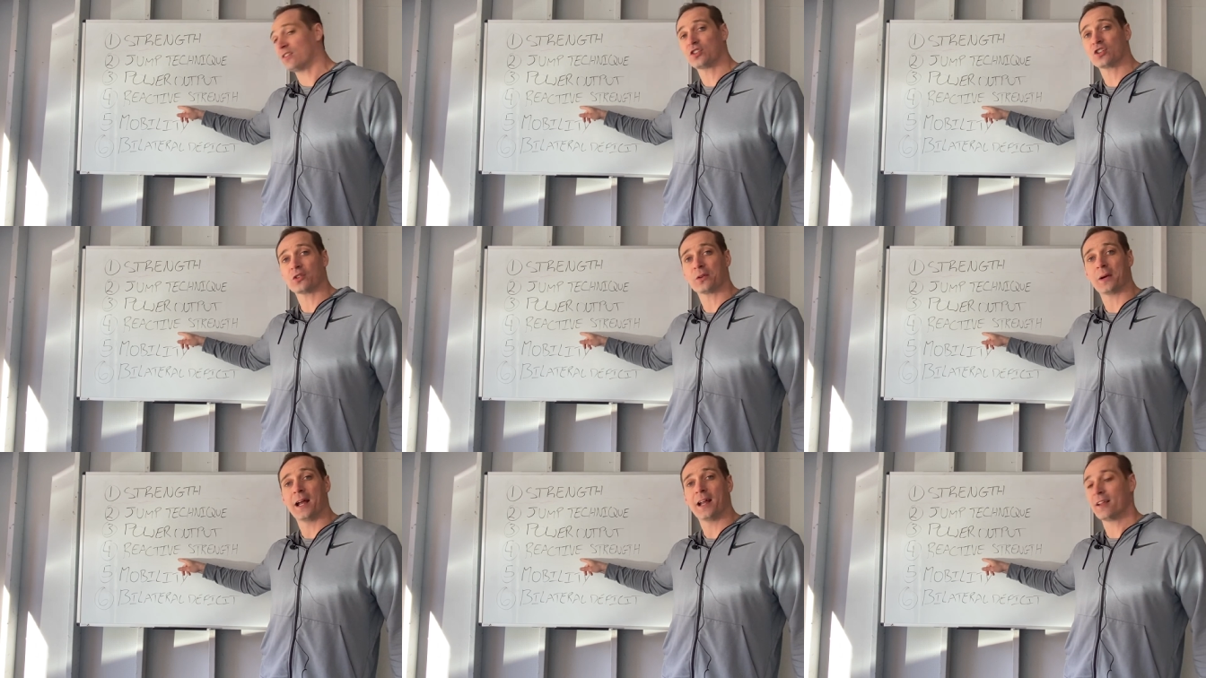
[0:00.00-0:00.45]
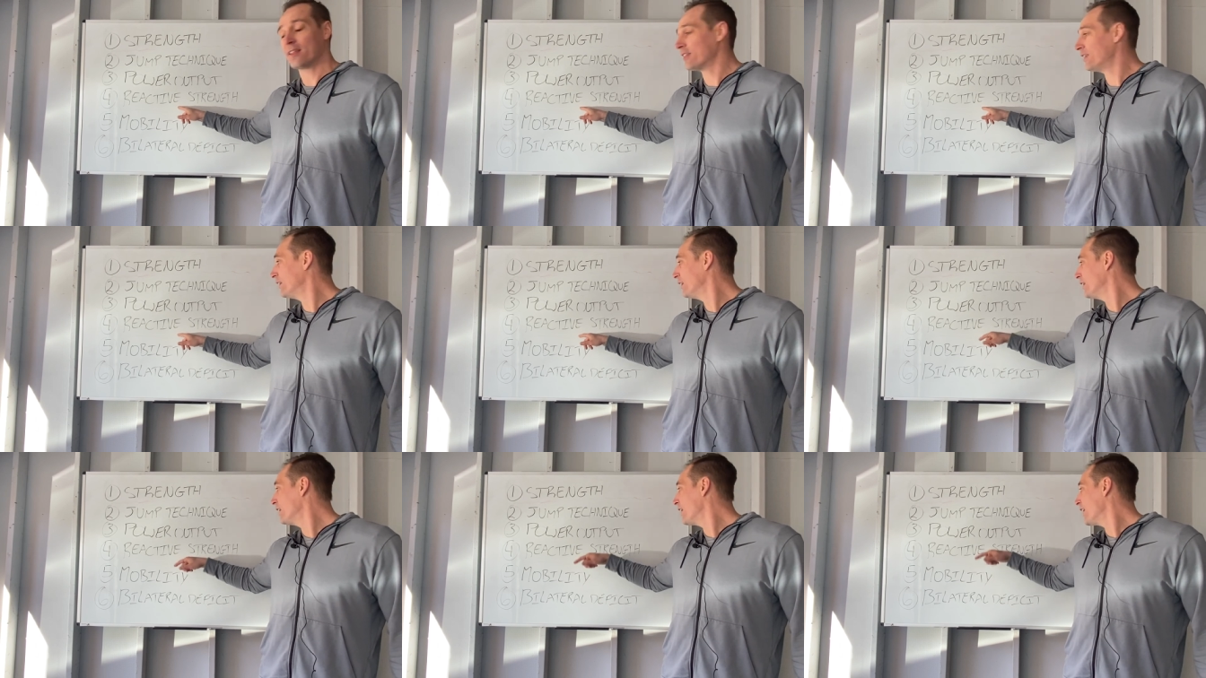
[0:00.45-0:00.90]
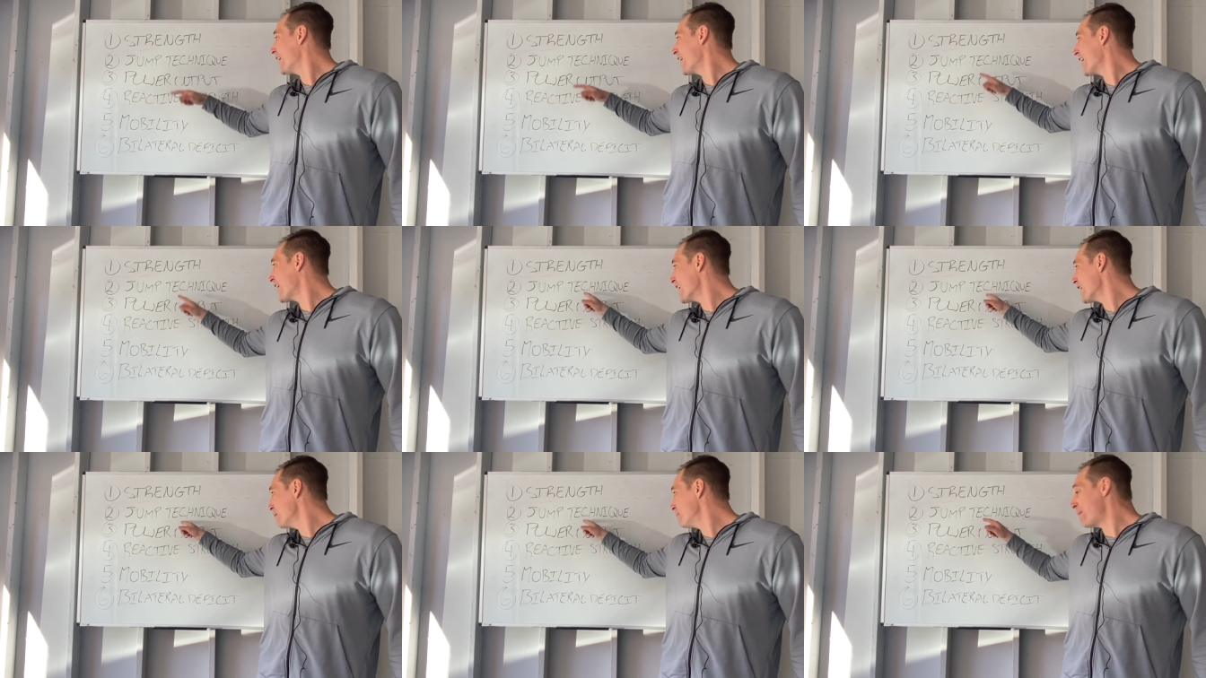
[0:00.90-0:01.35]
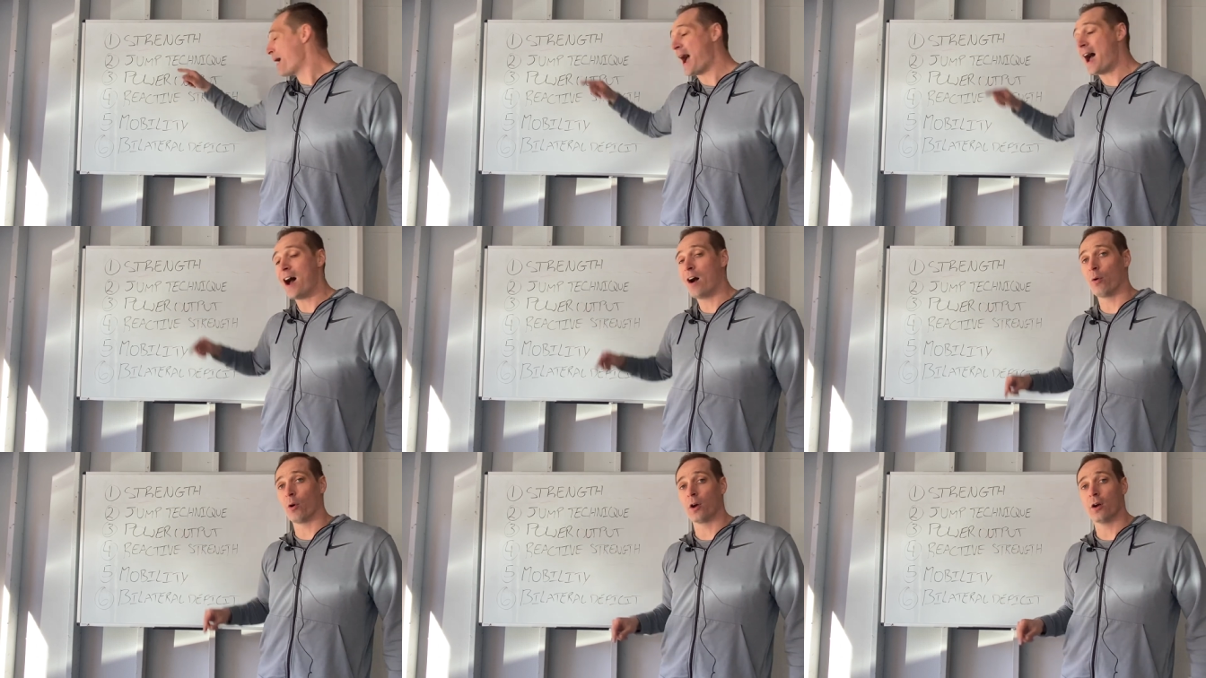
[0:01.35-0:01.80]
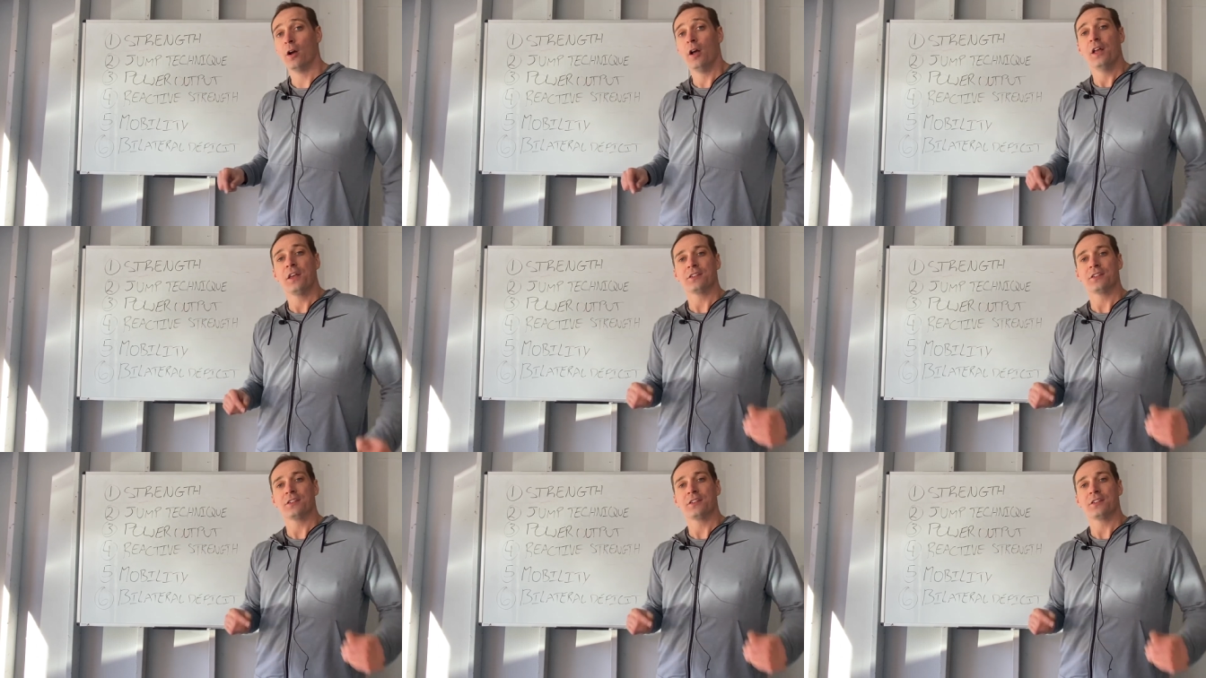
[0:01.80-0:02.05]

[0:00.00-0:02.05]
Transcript: strength and power.